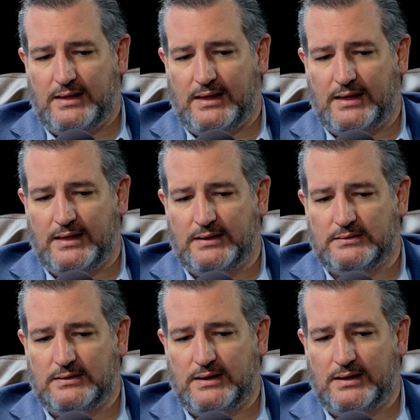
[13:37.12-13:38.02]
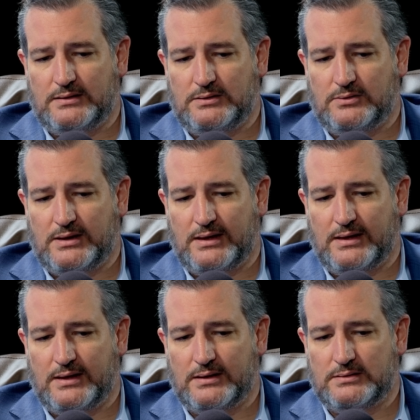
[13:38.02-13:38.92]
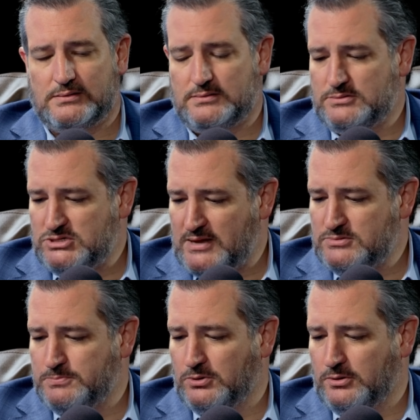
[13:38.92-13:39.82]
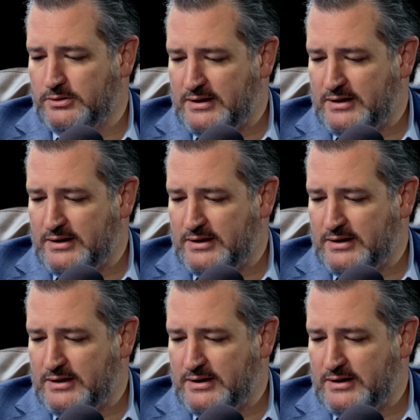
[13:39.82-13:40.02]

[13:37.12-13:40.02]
and you had James Byrd,